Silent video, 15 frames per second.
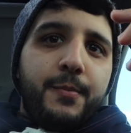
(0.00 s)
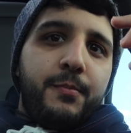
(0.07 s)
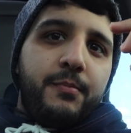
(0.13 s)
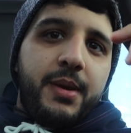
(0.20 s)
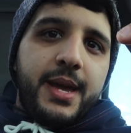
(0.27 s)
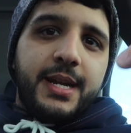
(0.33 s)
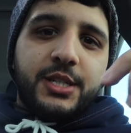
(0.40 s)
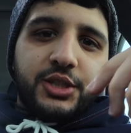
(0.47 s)

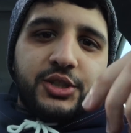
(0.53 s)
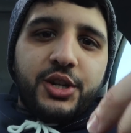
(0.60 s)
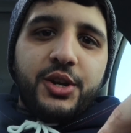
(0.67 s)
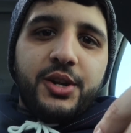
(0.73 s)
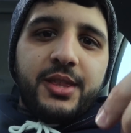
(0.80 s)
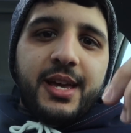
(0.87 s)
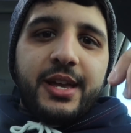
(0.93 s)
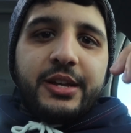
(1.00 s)
Make
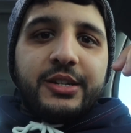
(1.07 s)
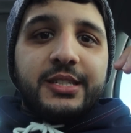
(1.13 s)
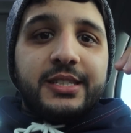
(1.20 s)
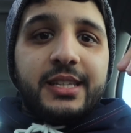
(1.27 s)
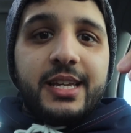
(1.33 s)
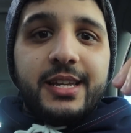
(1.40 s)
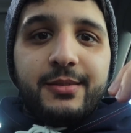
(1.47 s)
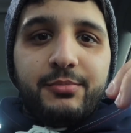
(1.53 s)
sure that you're
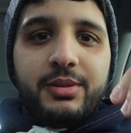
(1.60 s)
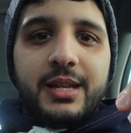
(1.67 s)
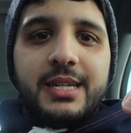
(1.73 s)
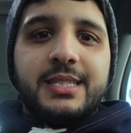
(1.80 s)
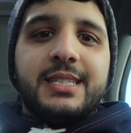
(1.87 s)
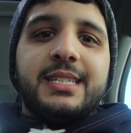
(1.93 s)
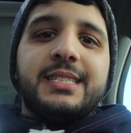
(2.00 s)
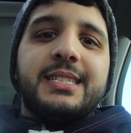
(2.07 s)
staying
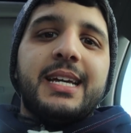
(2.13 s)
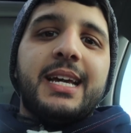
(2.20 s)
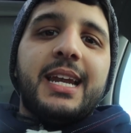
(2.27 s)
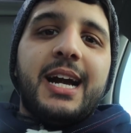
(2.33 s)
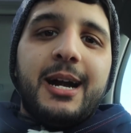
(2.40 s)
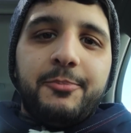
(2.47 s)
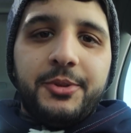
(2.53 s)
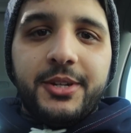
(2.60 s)
blessed. Say
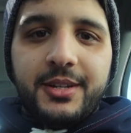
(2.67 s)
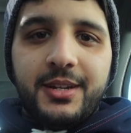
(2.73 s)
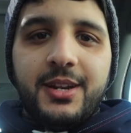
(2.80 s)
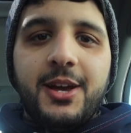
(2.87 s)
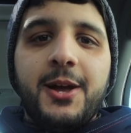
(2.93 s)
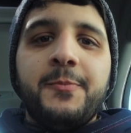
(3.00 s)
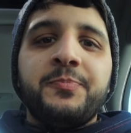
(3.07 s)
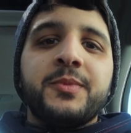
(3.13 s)
Alhamdulillah.